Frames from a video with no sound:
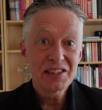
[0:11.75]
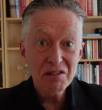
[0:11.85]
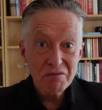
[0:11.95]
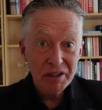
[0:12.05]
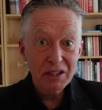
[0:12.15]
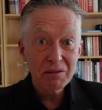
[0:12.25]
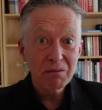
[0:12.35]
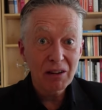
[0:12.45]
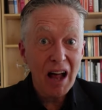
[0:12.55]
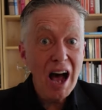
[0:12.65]
the real
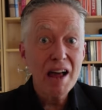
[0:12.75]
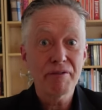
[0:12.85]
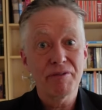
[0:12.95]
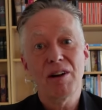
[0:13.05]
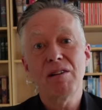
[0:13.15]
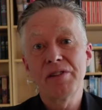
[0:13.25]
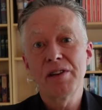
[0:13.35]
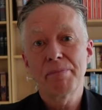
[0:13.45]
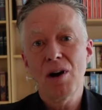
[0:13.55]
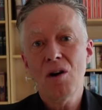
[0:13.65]
life of
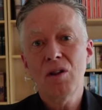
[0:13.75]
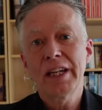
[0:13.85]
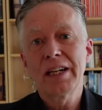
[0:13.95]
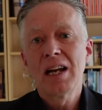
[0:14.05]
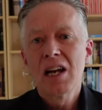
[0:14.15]
Napoleon,